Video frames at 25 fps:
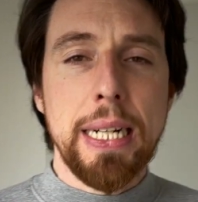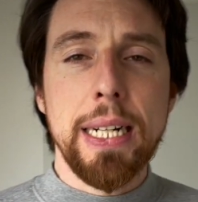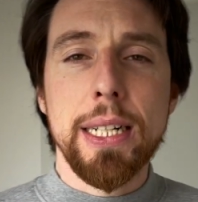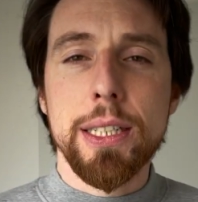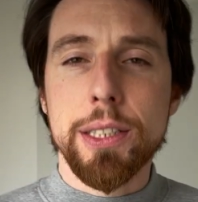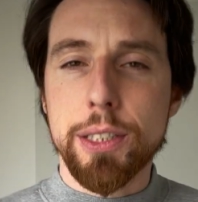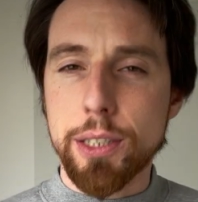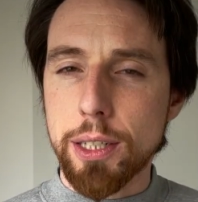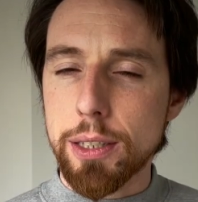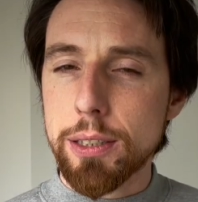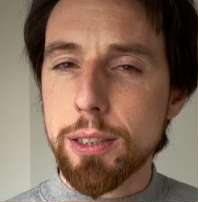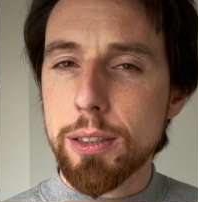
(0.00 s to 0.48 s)

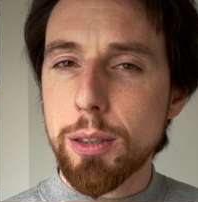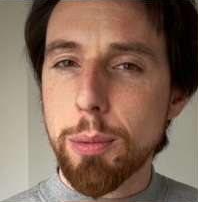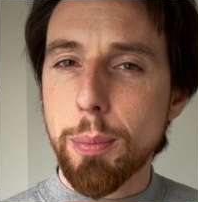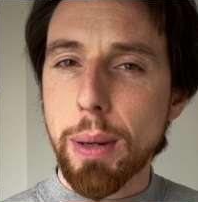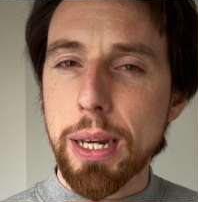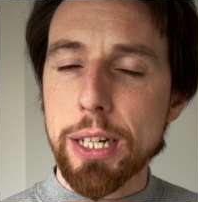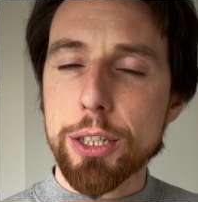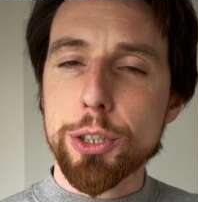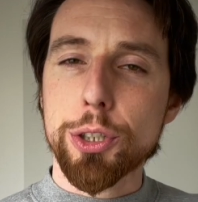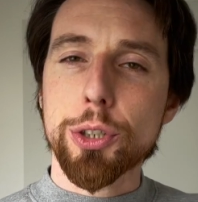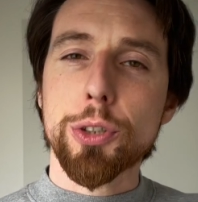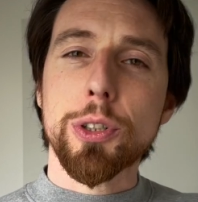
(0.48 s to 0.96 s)
just to
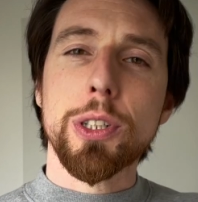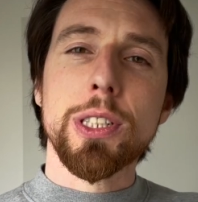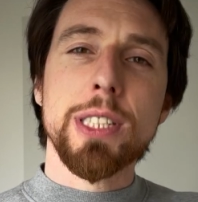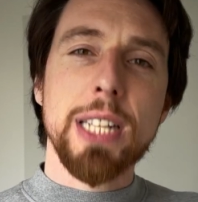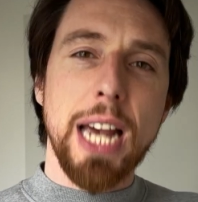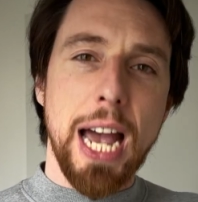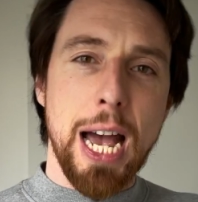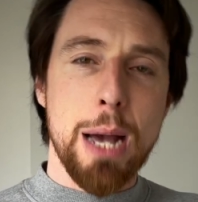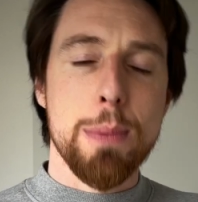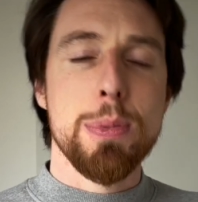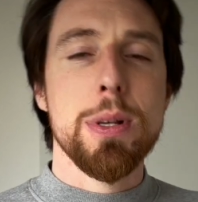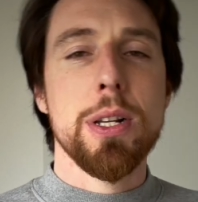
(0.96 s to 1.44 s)
make sure it's
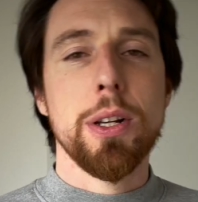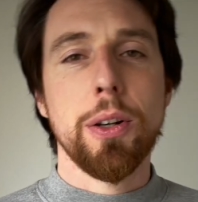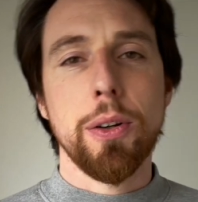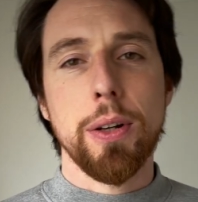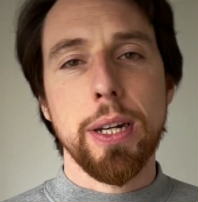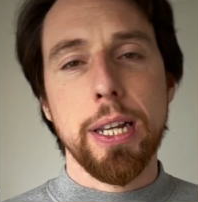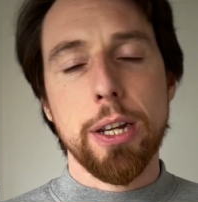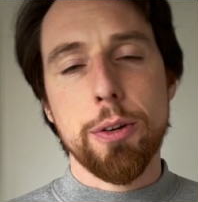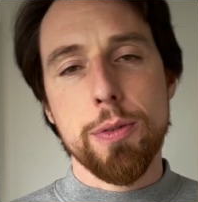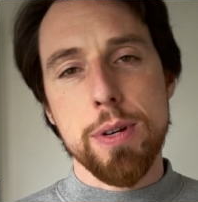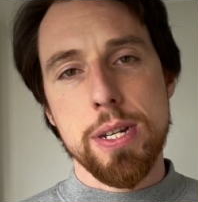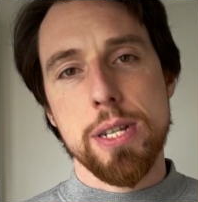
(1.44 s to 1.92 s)
absolutely
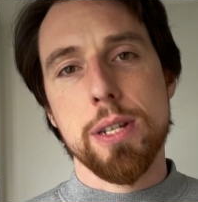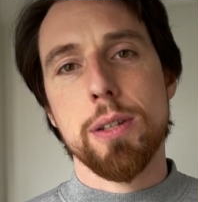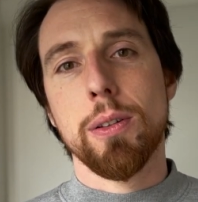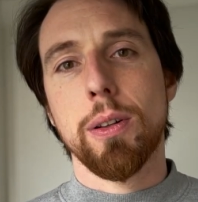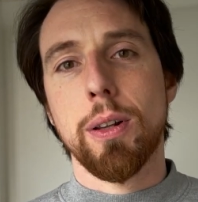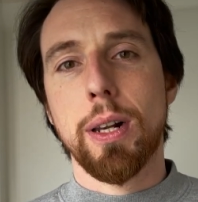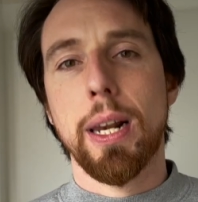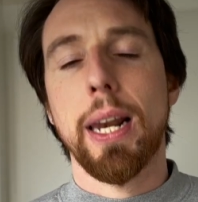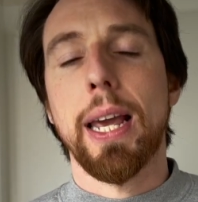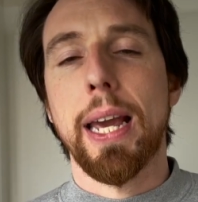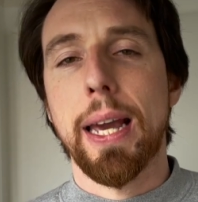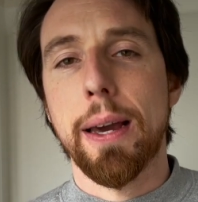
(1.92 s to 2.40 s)
crystal
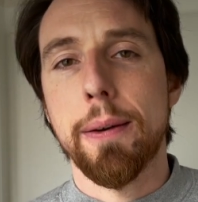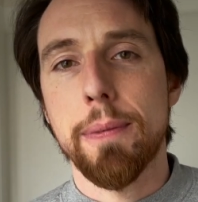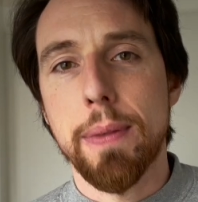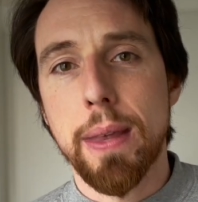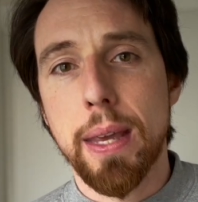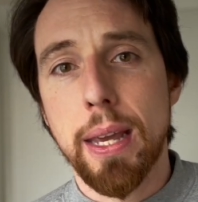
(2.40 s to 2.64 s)
clear.